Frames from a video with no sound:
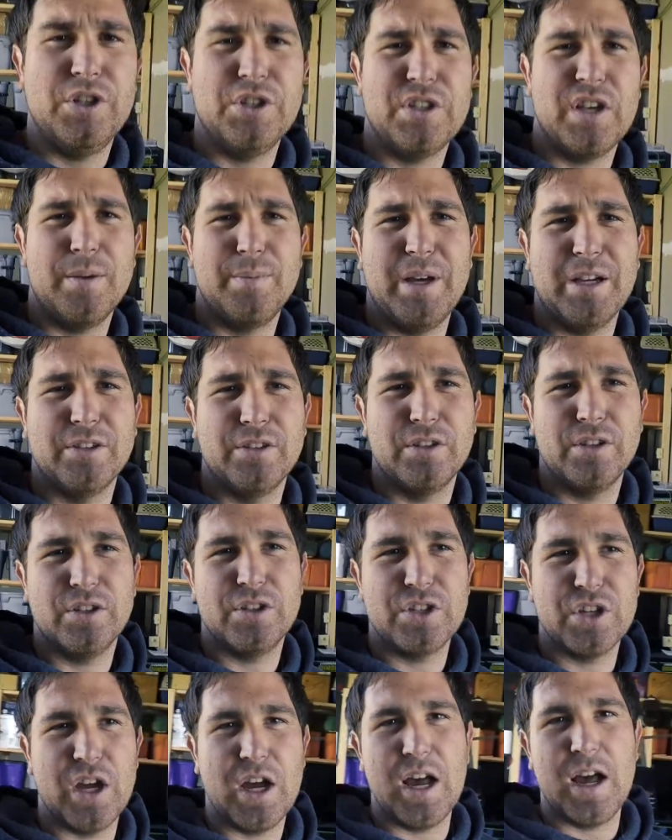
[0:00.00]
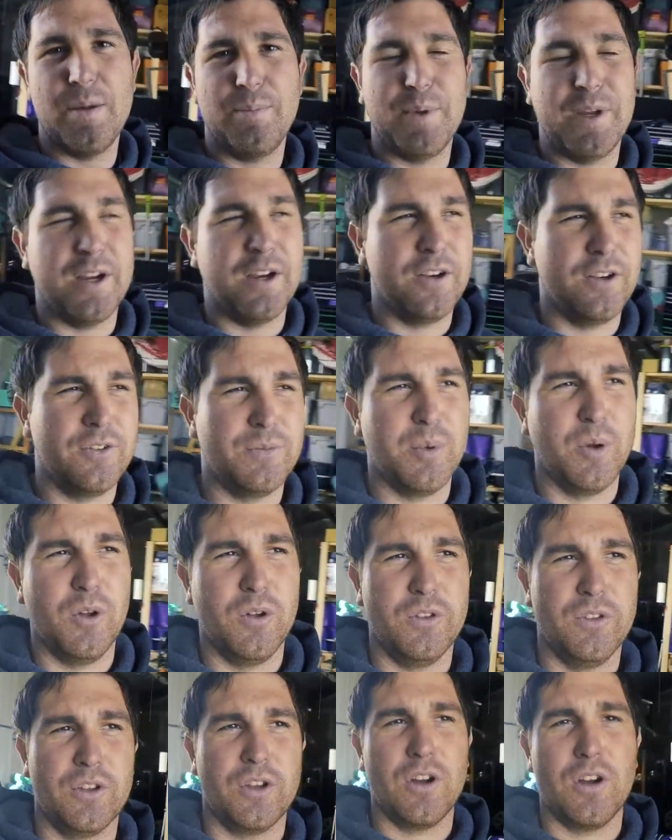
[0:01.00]
just got back to the shop. Aaron is
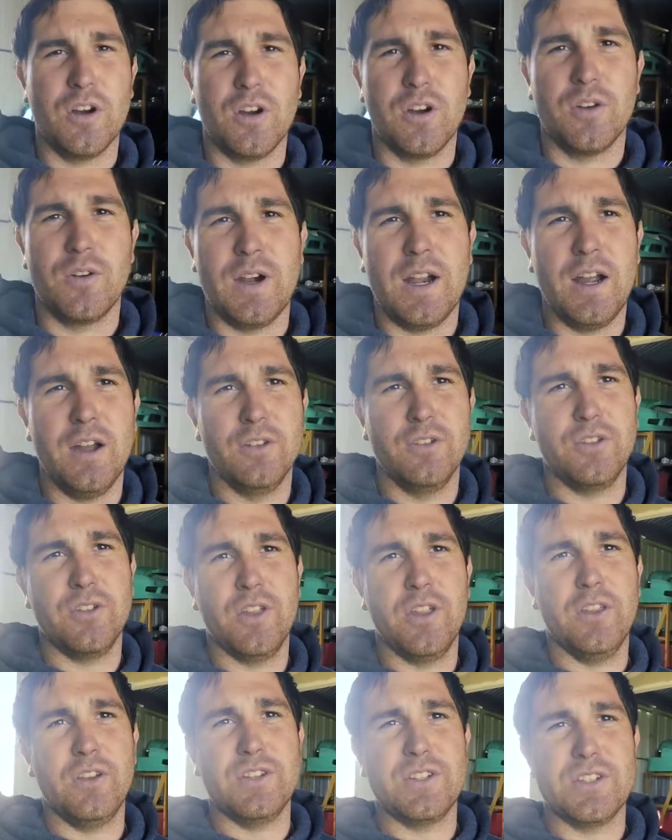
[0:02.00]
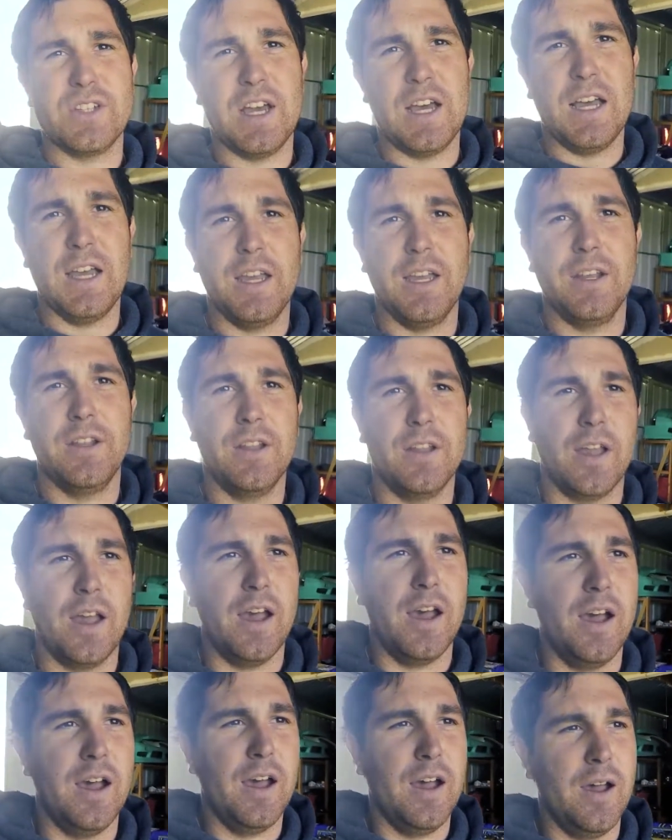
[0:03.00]
pulling the car around to the other side.
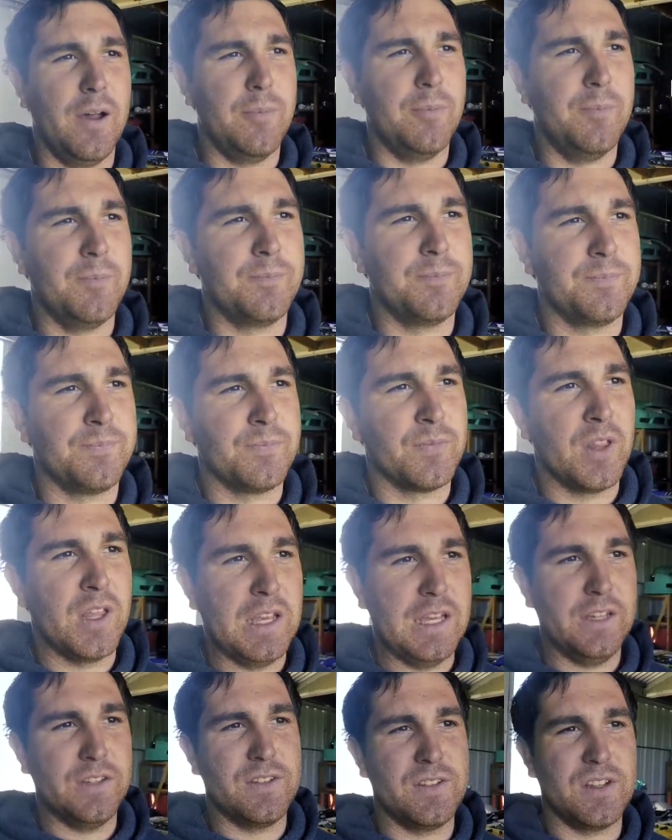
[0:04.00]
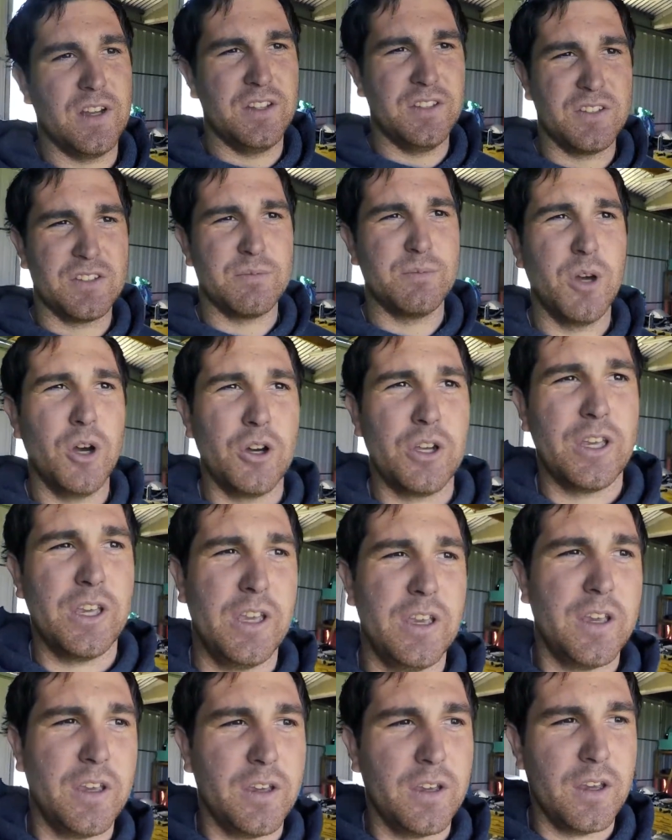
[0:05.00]
It's done
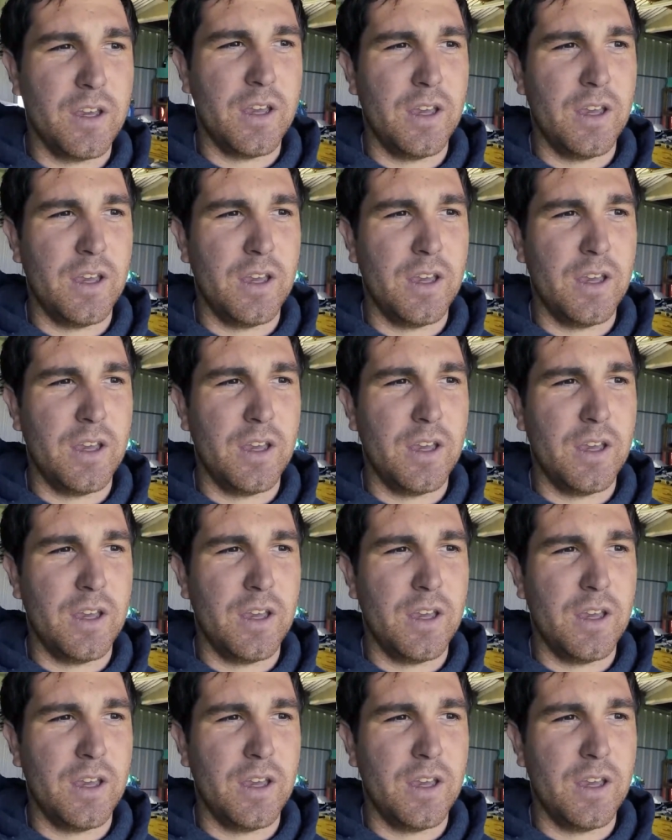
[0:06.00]
smoking.